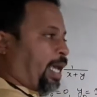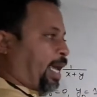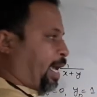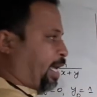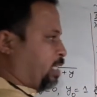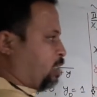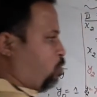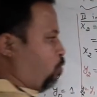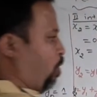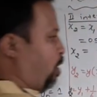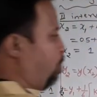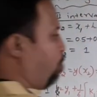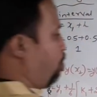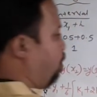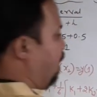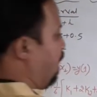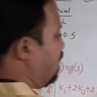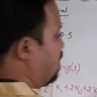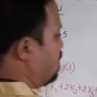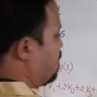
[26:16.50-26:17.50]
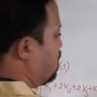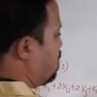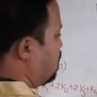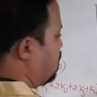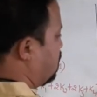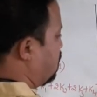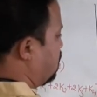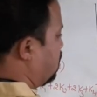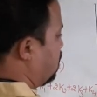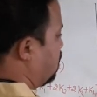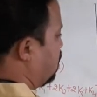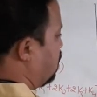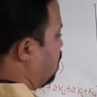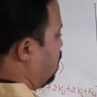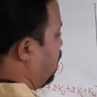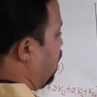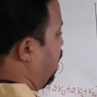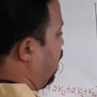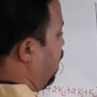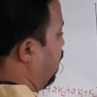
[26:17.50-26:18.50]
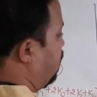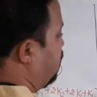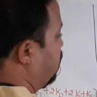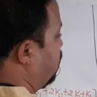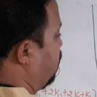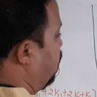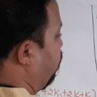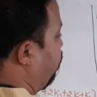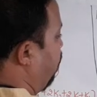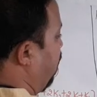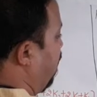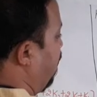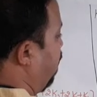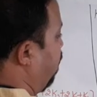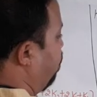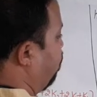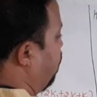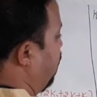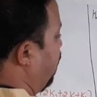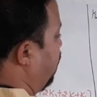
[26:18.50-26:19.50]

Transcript: x1 plus h divided by